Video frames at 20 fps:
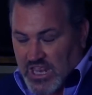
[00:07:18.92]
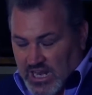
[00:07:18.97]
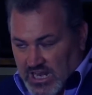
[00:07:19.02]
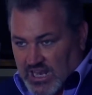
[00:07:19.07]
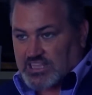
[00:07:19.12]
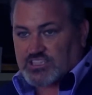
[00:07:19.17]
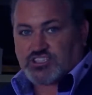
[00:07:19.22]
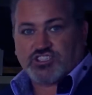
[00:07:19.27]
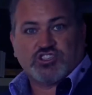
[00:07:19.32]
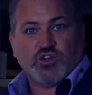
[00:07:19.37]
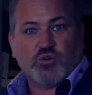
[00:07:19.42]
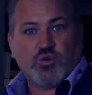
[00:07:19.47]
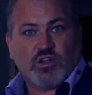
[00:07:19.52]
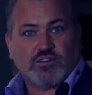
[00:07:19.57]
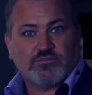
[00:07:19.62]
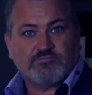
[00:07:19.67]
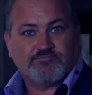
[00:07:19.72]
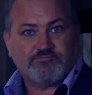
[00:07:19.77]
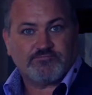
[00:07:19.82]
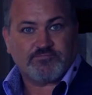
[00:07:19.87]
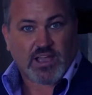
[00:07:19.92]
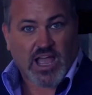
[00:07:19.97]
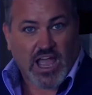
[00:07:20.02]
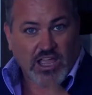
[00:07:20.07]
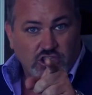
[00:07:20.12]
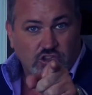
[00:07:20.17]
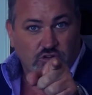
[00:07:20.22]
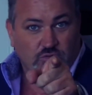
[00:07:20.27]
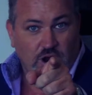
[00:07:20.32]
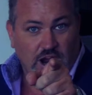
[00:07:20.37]
Let's do it.
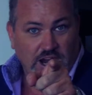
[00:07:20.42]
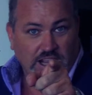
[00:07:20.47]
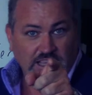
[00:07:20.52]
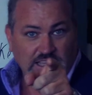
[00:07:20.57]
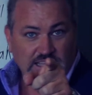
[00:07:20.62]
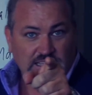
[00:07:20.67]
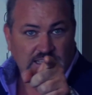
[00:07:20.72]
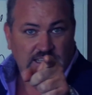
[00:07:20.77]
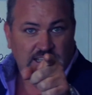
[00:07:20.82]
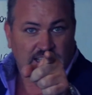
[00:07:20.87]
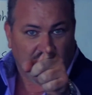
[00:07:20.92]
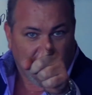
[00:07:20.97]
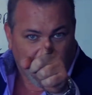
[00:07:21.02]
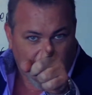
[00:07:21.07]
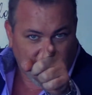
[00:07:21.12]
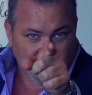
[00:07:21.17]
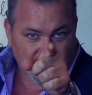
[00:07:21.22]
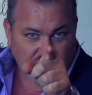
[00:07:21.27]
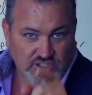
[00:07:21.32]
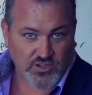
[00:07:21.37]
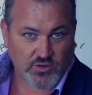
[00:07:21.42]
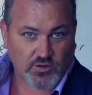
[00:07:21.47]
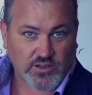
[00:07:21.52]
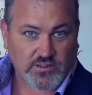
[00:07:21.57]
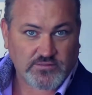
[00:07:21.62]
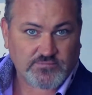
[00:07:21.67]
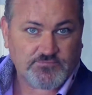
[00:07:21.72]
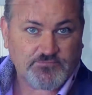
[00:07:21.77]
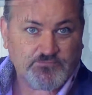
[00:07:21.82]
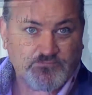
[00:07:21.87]
Are you ready? Let's do
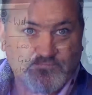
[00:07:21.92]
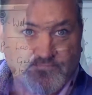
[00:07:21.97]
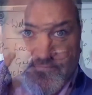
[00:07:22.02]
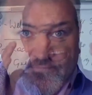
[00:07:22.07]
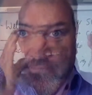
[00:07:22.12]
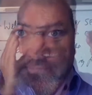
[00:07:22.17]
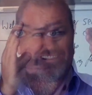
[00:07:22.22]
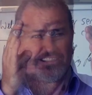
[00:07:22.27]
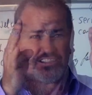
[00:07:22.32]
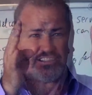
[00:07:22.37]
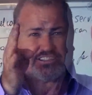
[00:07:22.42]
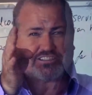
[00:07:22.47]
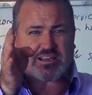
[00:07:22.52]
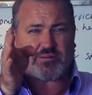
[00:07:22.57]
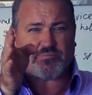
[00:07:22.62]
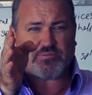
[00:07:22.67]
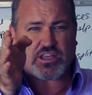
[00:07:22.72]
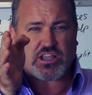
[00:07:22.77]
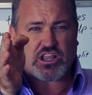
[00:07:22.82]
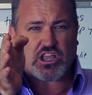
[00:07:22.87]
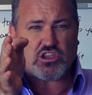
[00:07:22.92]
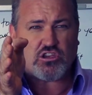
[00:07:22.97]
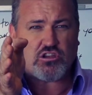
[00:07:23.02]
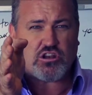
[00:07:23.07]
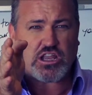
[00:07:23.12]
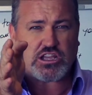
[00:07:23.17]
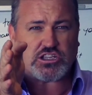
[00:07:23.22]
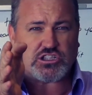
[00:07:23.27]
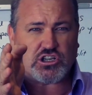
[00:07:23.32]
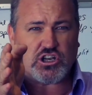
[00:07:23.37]
it. And this is something that
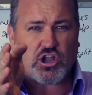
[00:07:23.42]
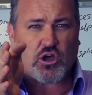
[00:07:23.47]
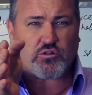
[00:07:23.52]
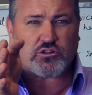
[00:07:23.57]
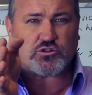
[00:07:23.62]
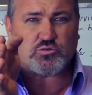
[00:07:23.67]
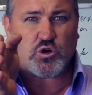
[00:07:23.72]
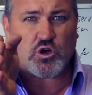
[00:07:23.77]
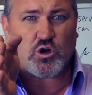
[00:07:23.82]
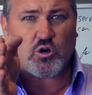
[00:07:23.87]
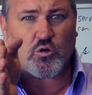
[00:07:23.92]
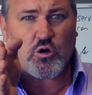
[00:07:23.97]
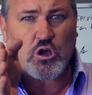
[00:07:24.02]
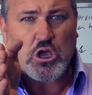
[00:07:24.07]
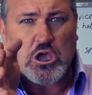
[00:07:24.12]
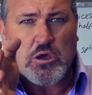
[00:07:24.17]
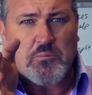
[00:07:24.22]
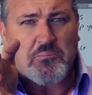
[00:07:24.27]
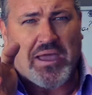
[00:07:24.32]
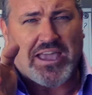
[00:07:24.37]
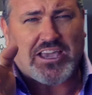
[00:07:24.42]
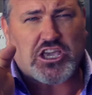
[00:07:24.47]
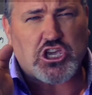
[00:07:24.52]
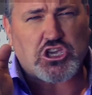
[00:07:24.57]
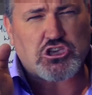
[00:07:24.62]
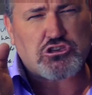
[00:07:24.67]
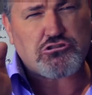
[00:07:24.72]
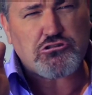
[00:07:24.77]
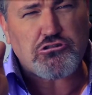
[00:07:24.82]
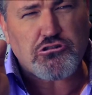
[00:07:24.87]
you need to know as well. Make
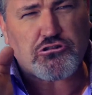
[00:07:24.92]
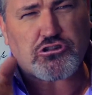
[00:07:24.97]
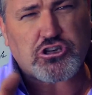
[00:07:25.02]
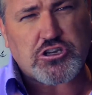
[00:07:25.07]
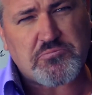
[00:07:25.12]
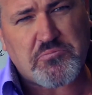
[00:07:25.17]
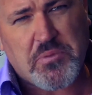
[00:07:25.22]
a huge